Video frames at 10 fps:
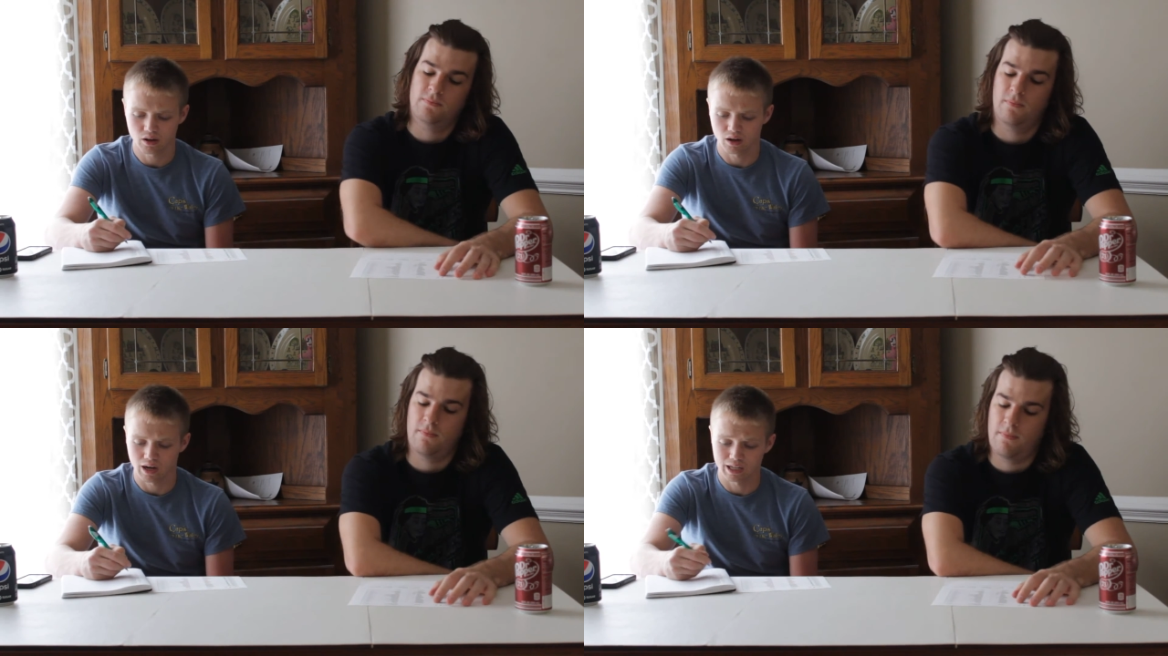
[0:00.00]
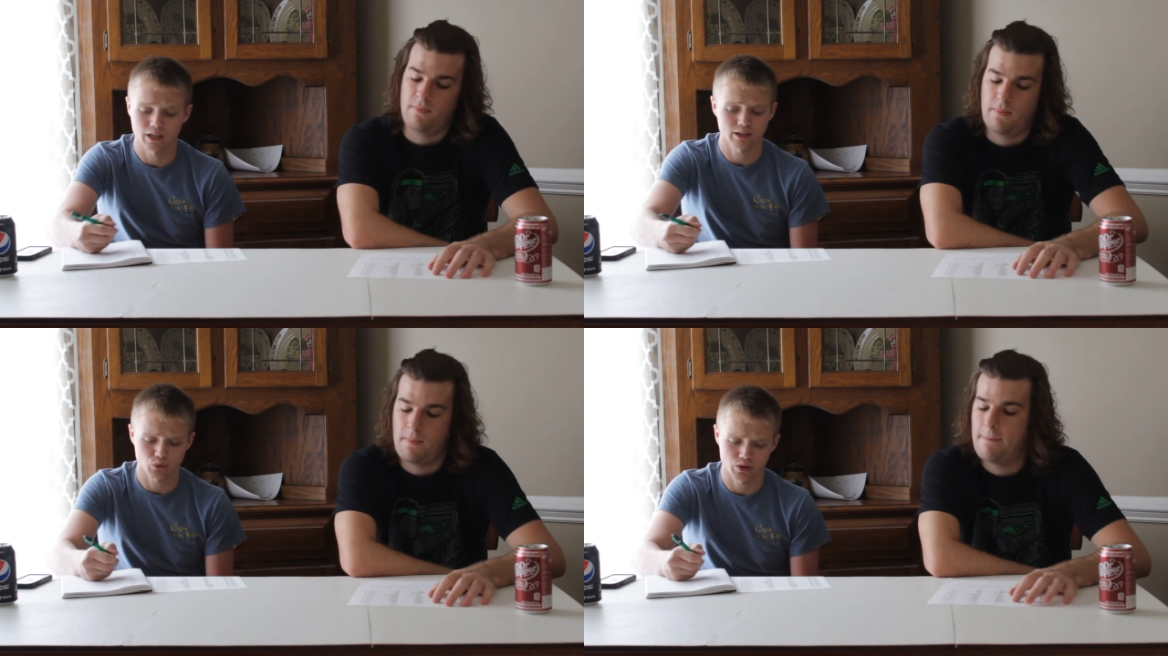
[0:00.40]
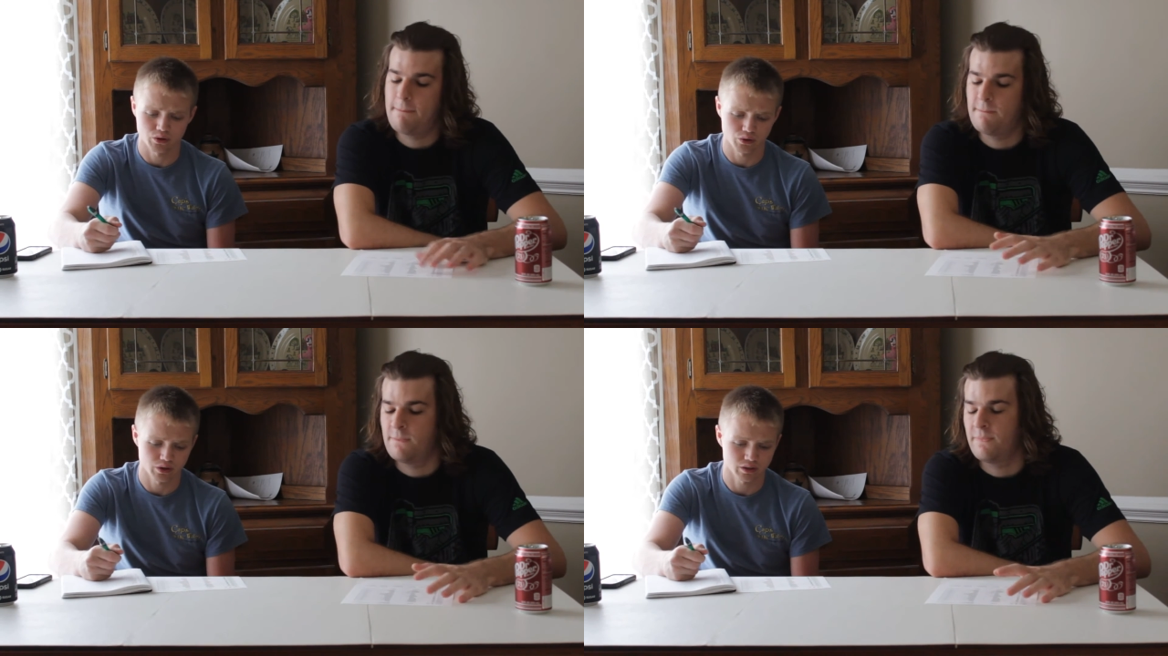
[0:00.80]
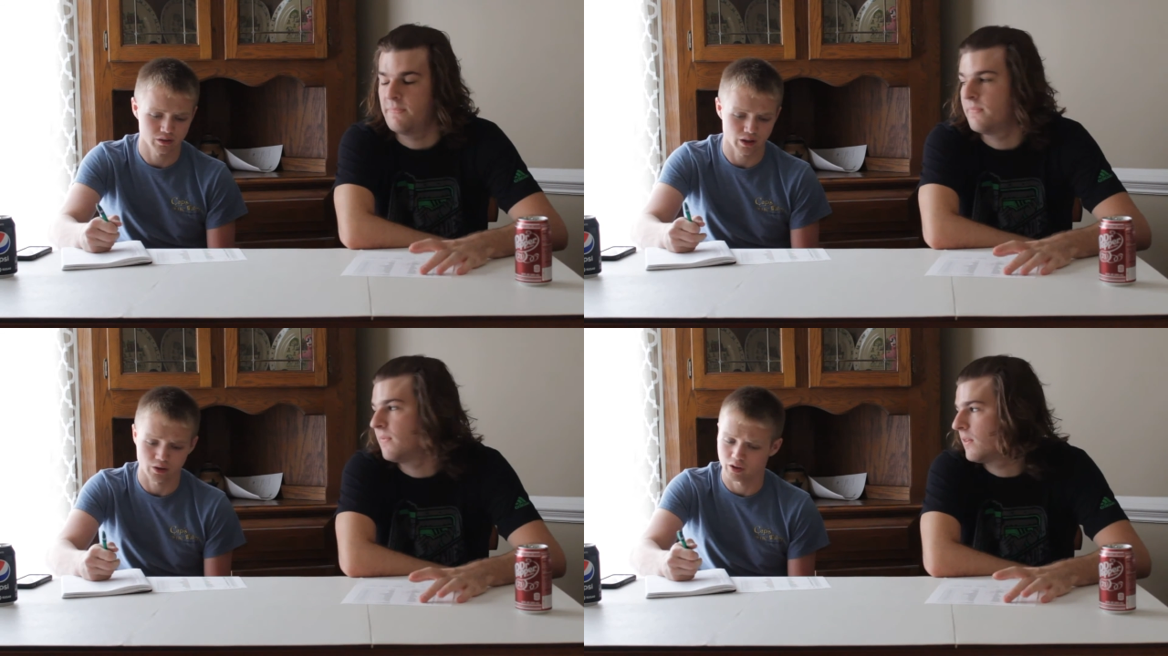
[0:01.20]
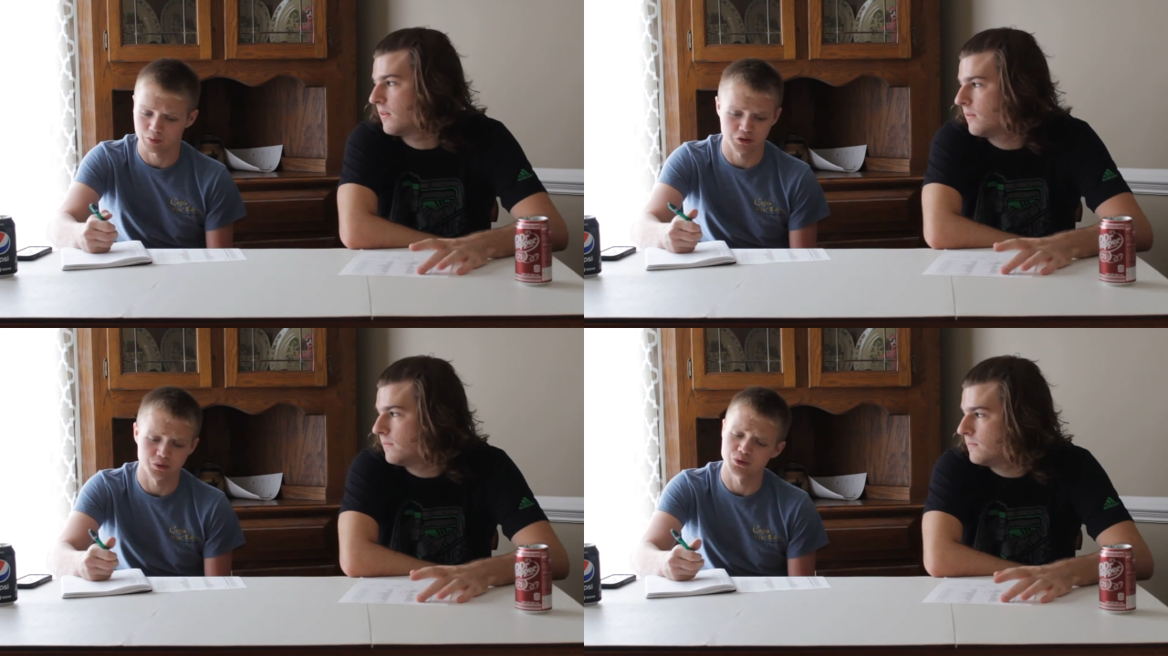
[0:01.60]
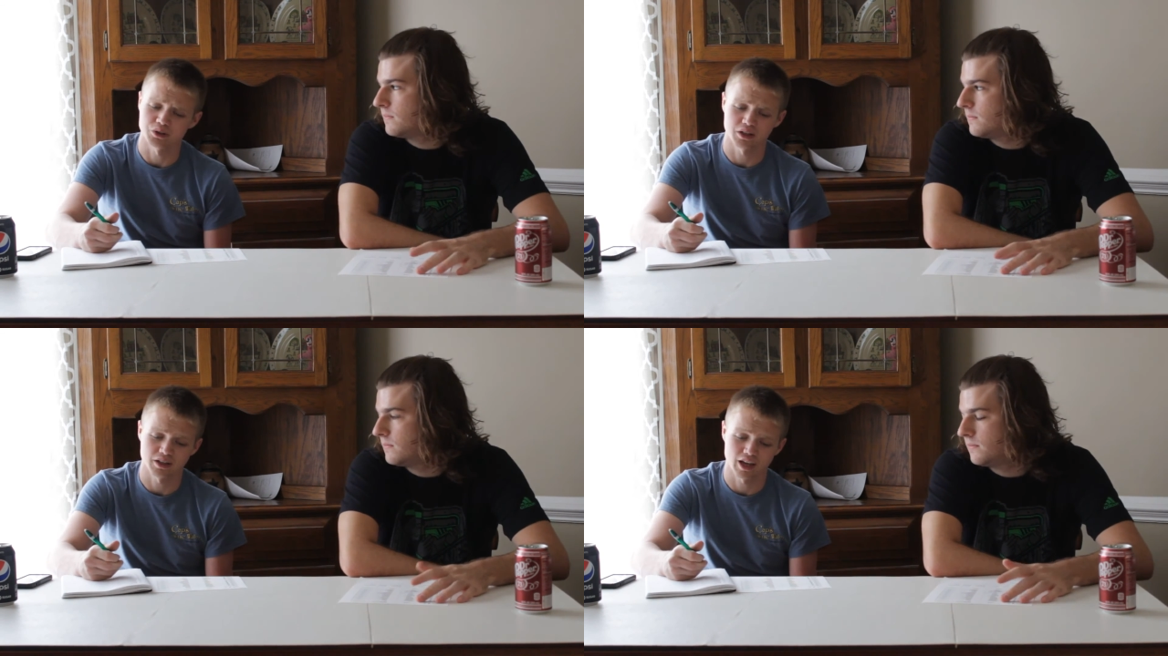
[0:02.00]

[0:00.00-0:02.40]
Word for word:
Speaker 1: Uh, I like the way they're looking. I thought they played a really good